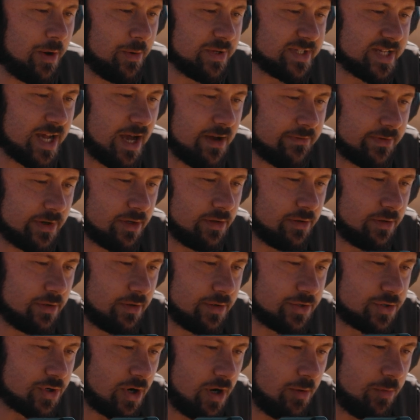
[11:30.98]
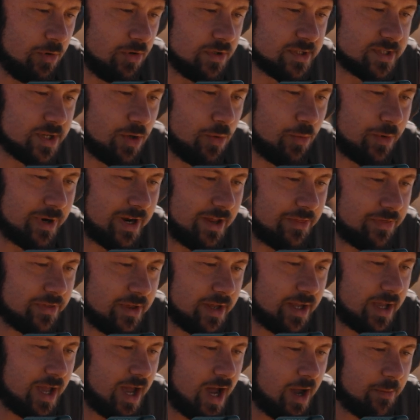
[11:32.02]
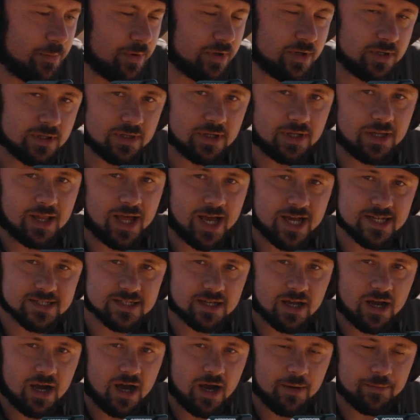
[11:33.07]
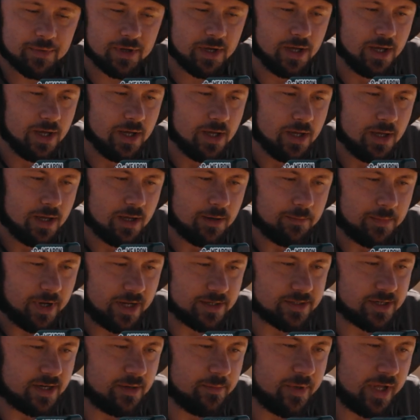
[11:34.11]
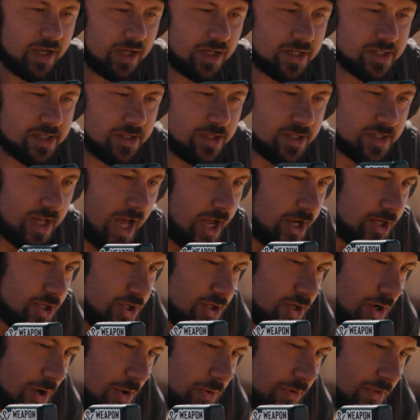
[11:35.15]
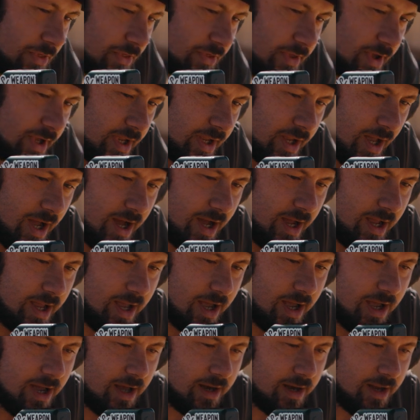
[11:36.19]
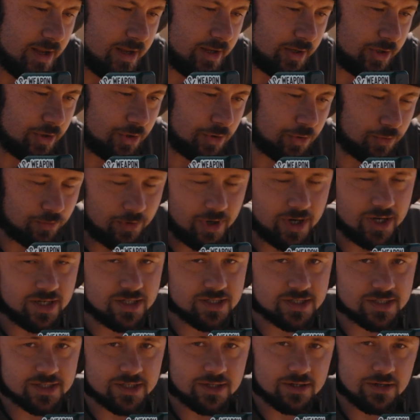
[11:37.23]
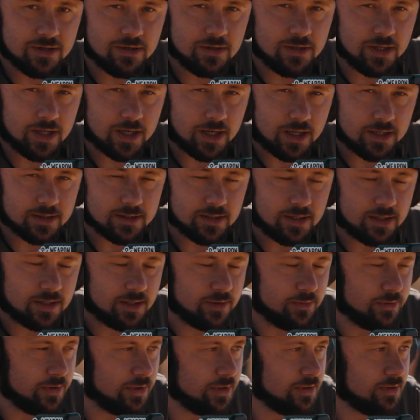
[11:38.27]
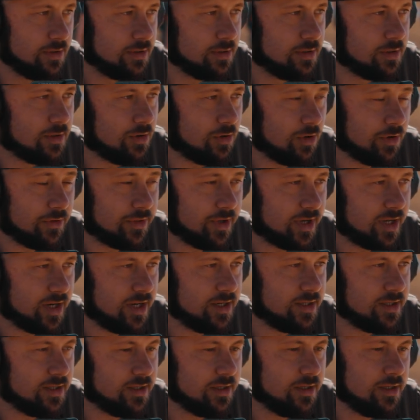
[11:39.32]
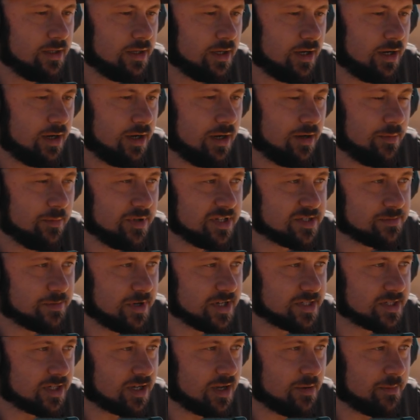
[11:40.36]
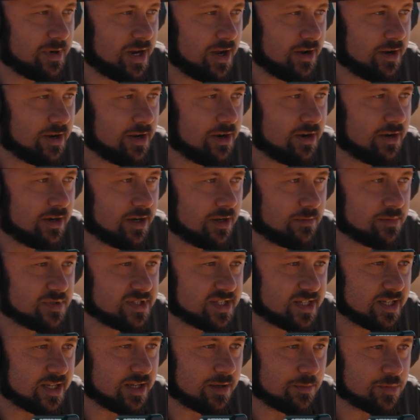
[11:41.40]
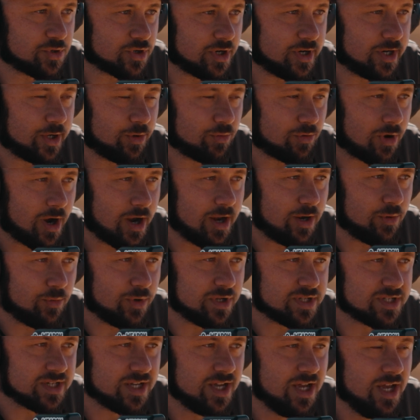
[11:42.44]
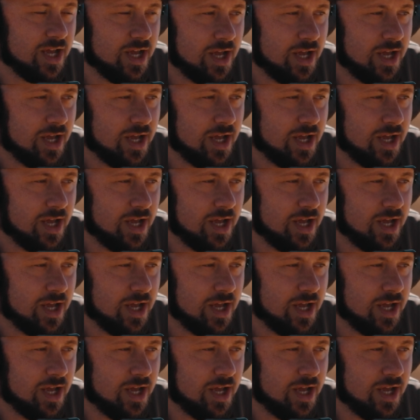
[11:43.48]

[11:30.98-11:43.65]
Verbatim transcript: I was having a little trouble. So what I think happened in the last comp, I'm not trying to make excuses, I don't think I had a great zero like I thought I would, or thought I did, um, especially coming out here and then seeing I'm trending right, which